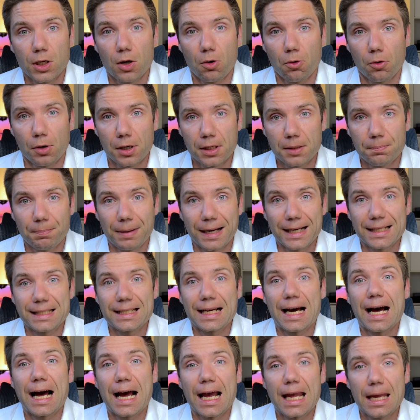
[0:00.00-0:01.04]
earn it by
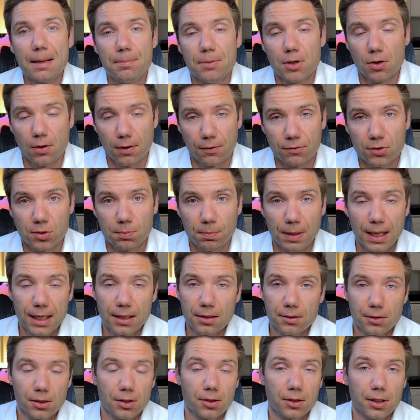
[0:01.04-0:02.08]
time you have spent
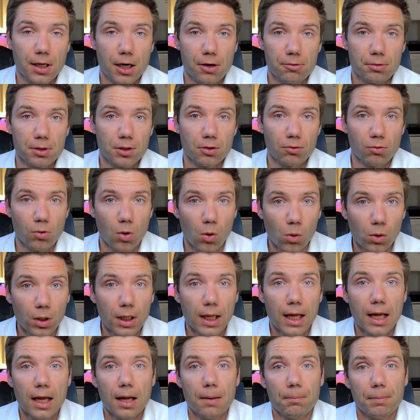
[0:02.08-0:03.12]
in your current role,
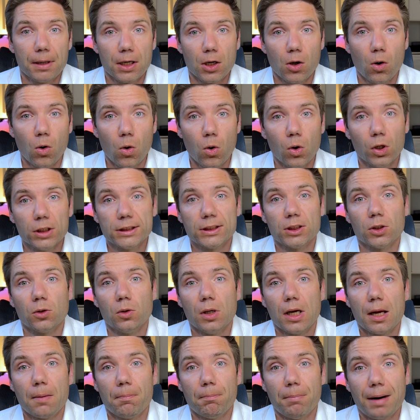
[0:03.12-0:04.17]
but also
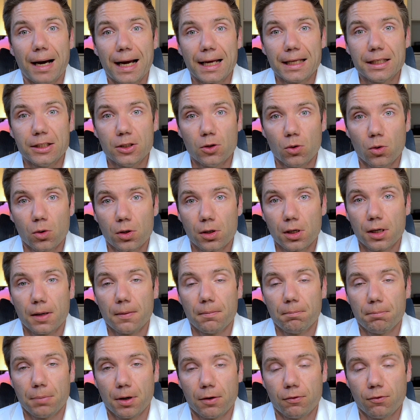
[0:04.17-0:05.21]
by your
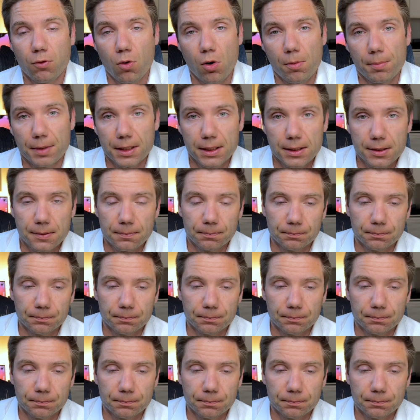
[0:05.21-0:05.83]
performance.